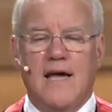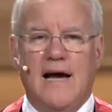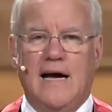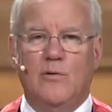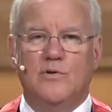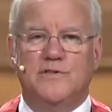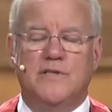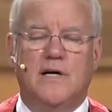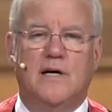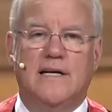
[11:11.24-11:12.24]
I was
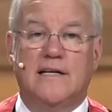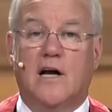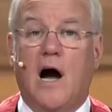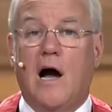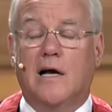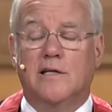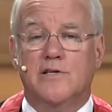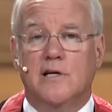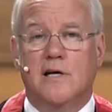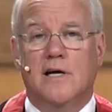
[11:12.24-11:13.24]
uh, in
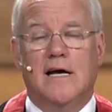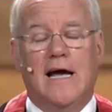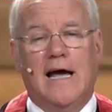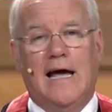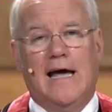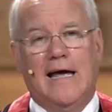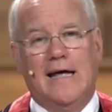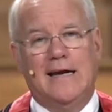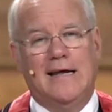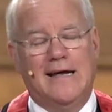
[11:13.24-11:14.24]
college,
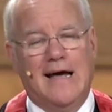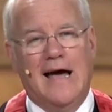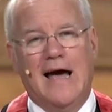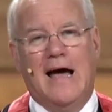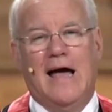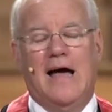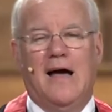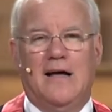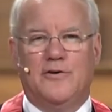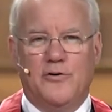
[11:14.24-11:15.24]
and
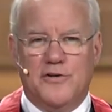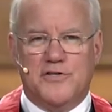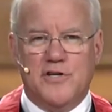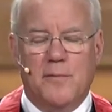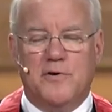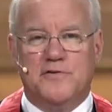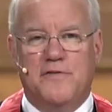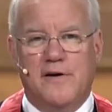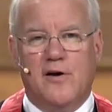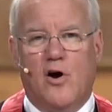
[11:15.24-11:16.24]
during the summers,
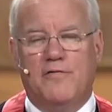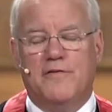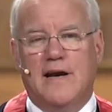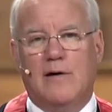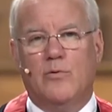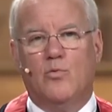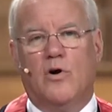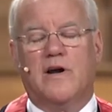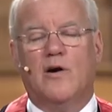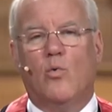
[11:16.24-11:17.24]
very often I would
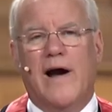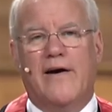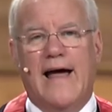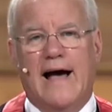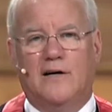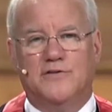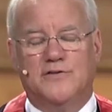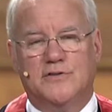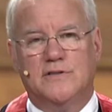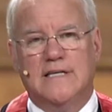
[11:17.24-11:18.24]
work in a
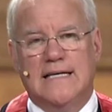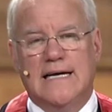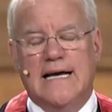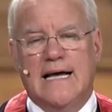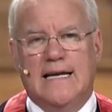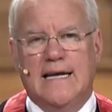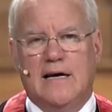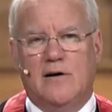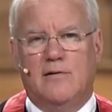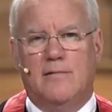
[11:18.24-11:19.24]
warehouse.
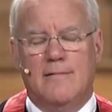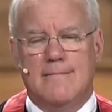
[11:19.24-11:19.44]
Now,